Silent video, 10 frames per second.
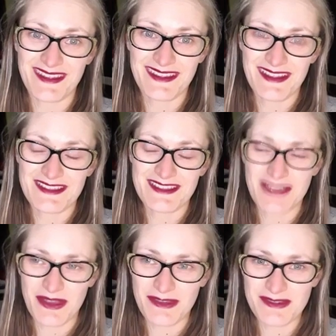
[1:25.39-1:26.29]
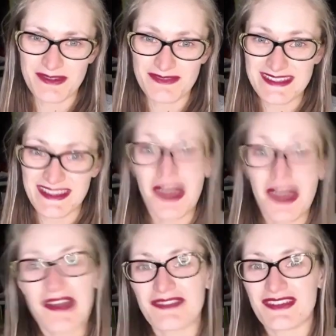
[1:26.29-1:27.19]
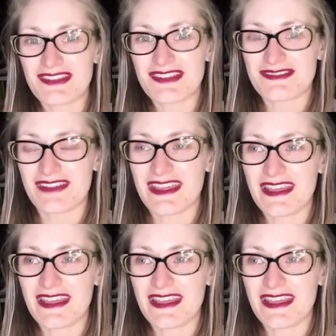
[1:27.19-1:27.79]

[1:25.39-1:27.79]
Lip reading: so it was recently our anniversary,